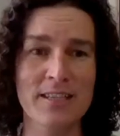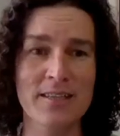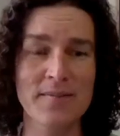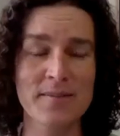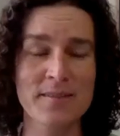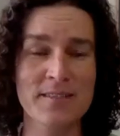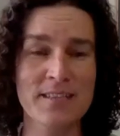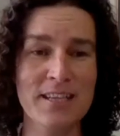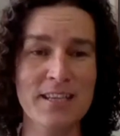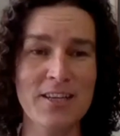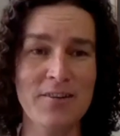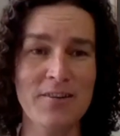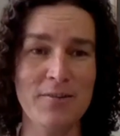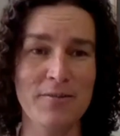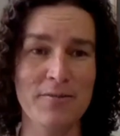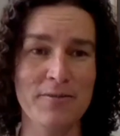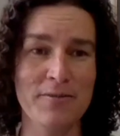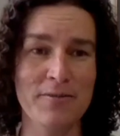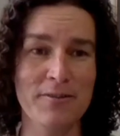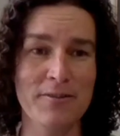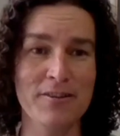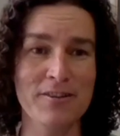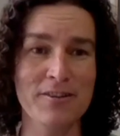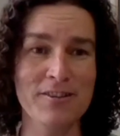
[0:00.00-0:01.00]
tips. Thank you
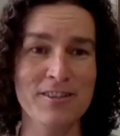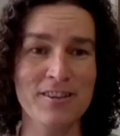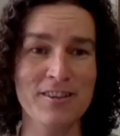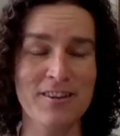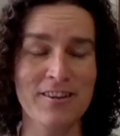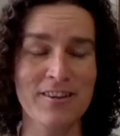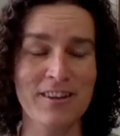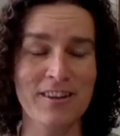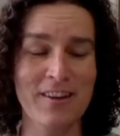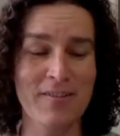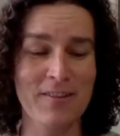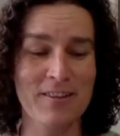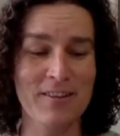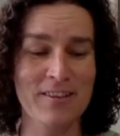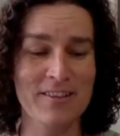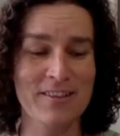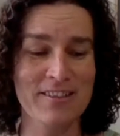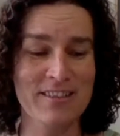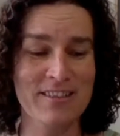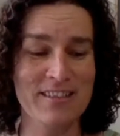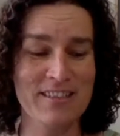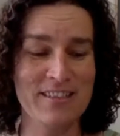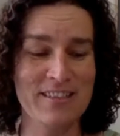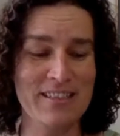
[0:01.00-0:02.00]
for sharing that with us,
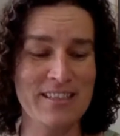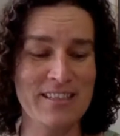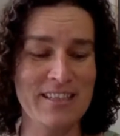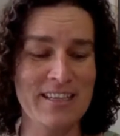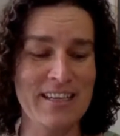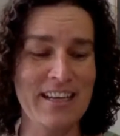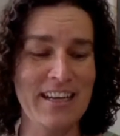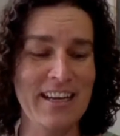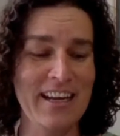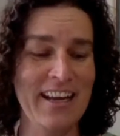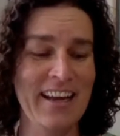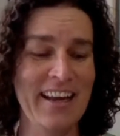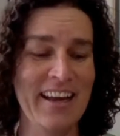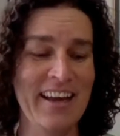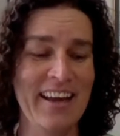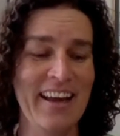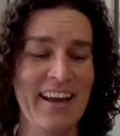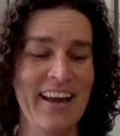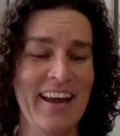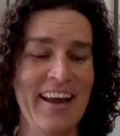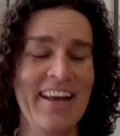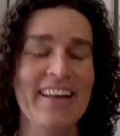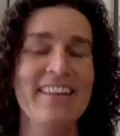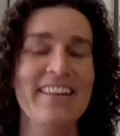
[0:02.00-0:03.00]
Lindsay.
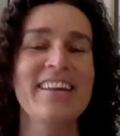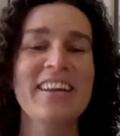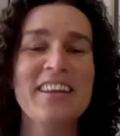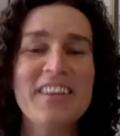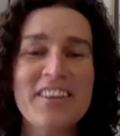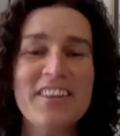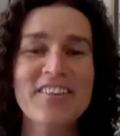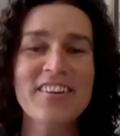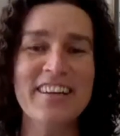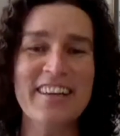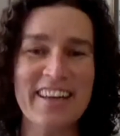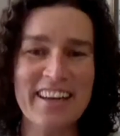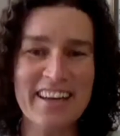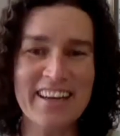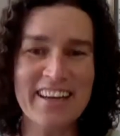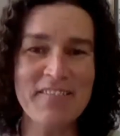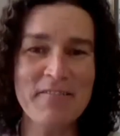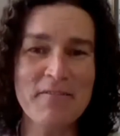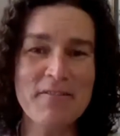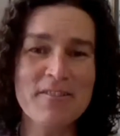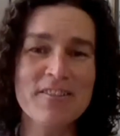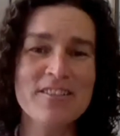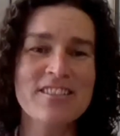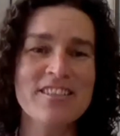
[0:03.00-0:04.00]
And thank you
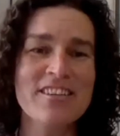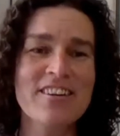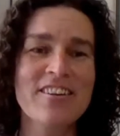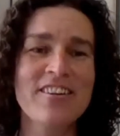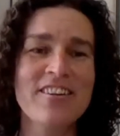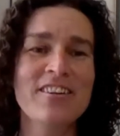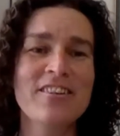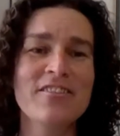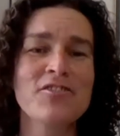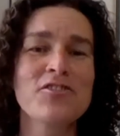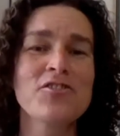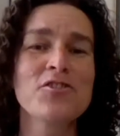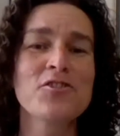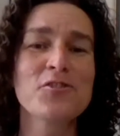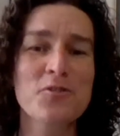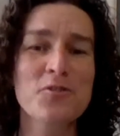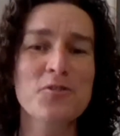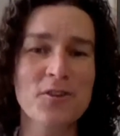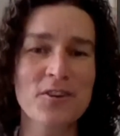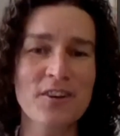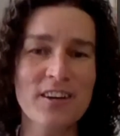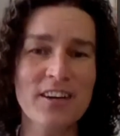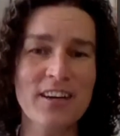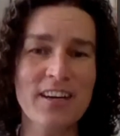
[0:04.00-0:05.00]
again for sharing your
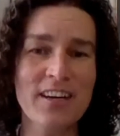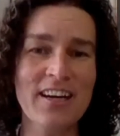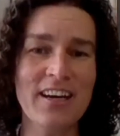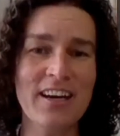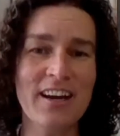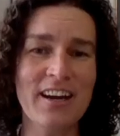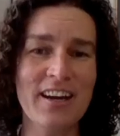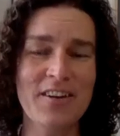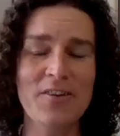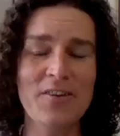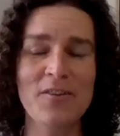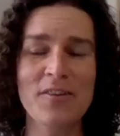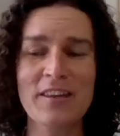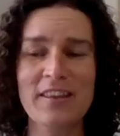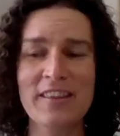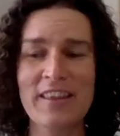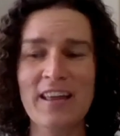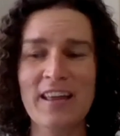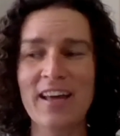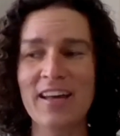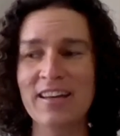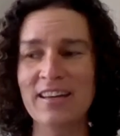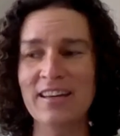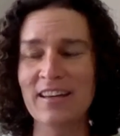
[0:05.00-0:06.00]
story. I know
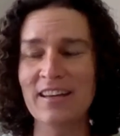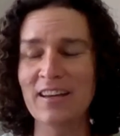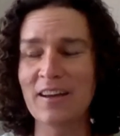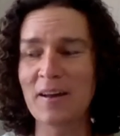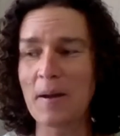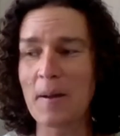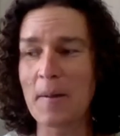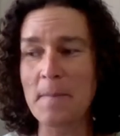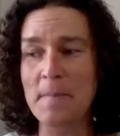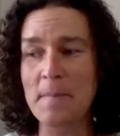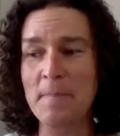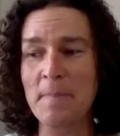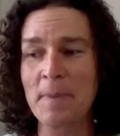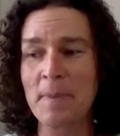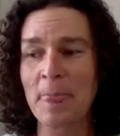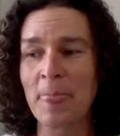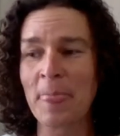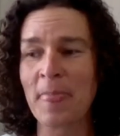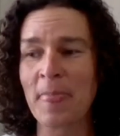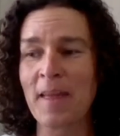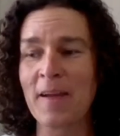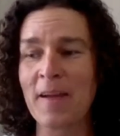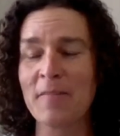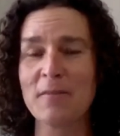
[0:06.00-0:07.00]
that
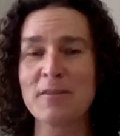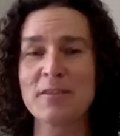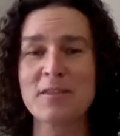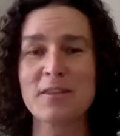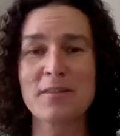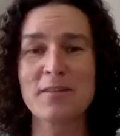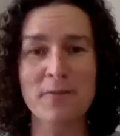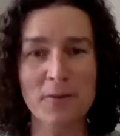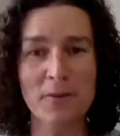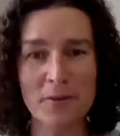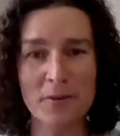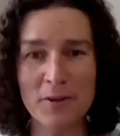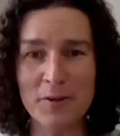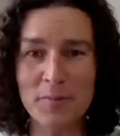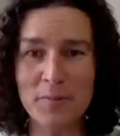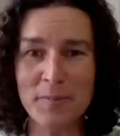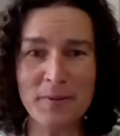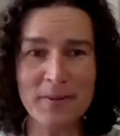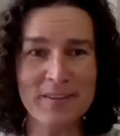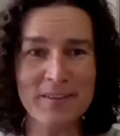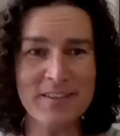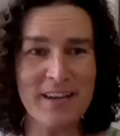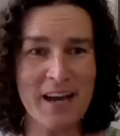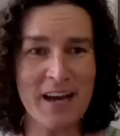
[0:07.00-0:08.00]
was a
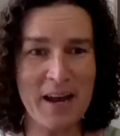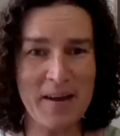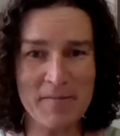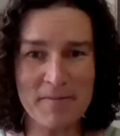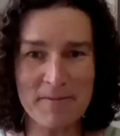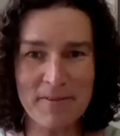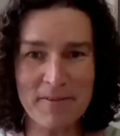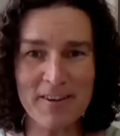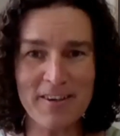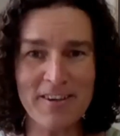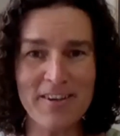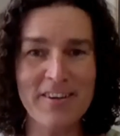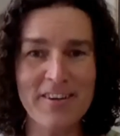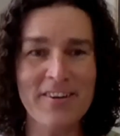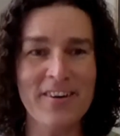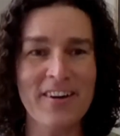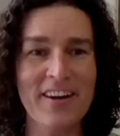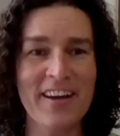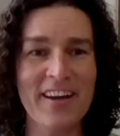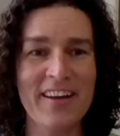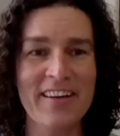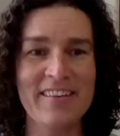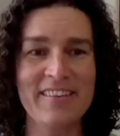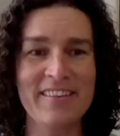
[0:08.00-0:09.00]
vulnerable time for you,
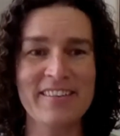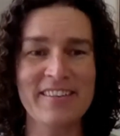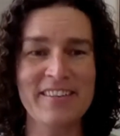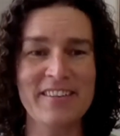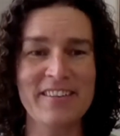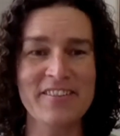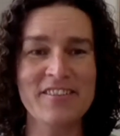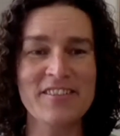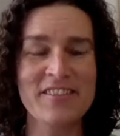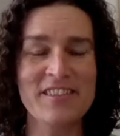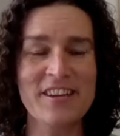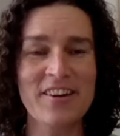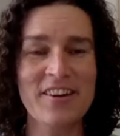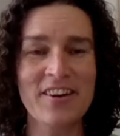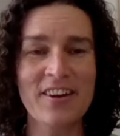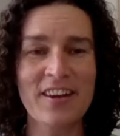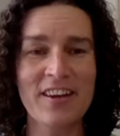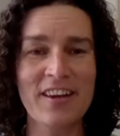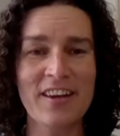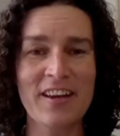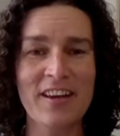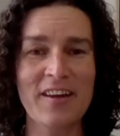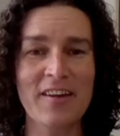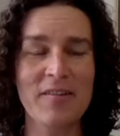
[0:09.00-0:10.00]
and
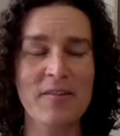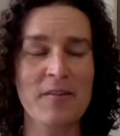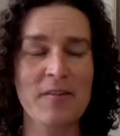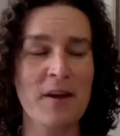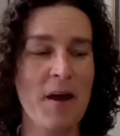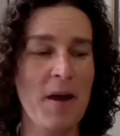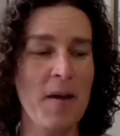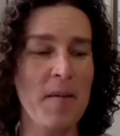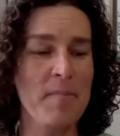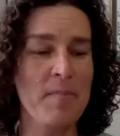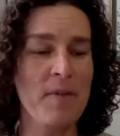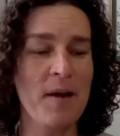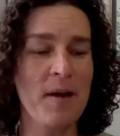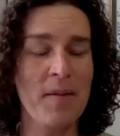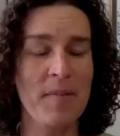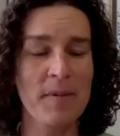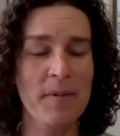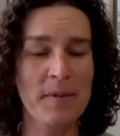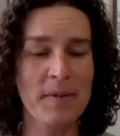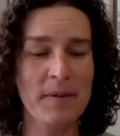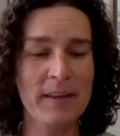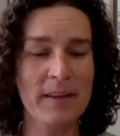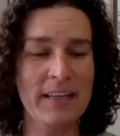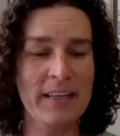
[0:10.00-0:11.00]
sharing it
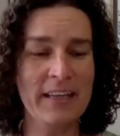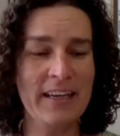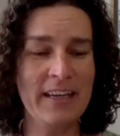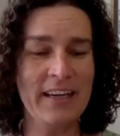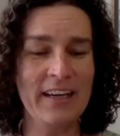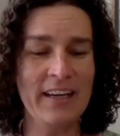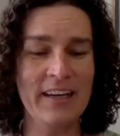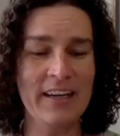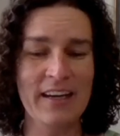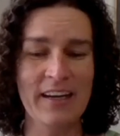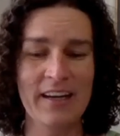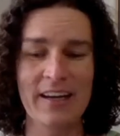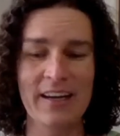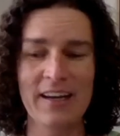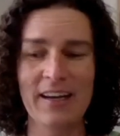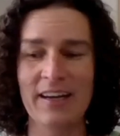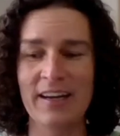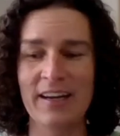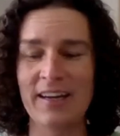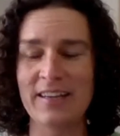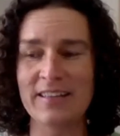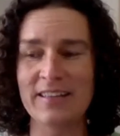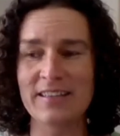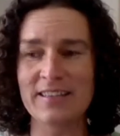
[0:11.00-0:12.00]
publicly
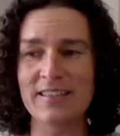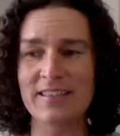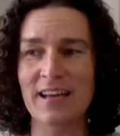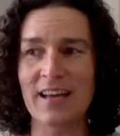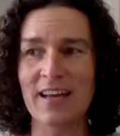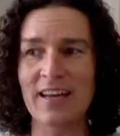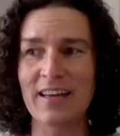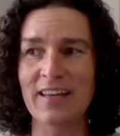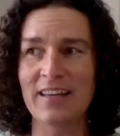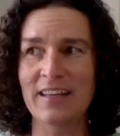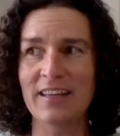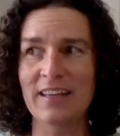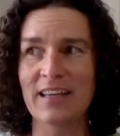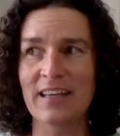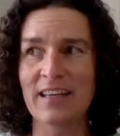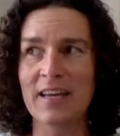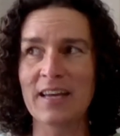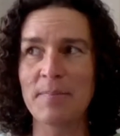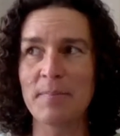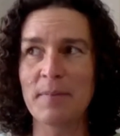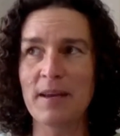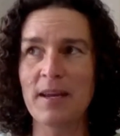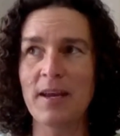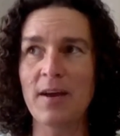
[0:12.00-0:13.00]

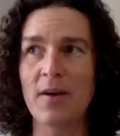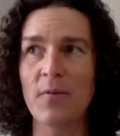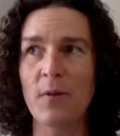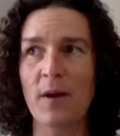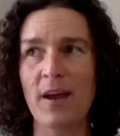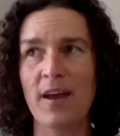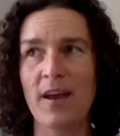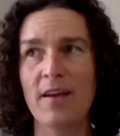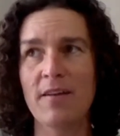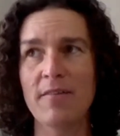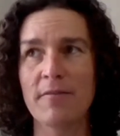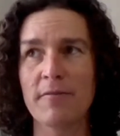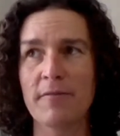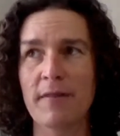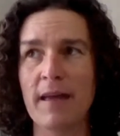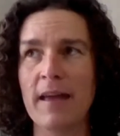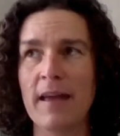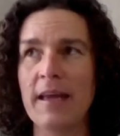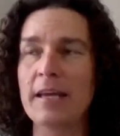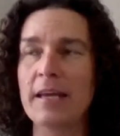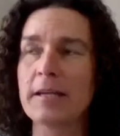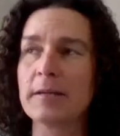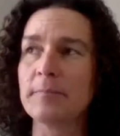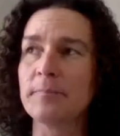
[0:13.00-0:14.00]
can be a way of
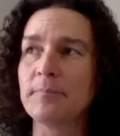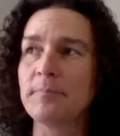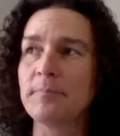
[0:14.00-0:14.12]
like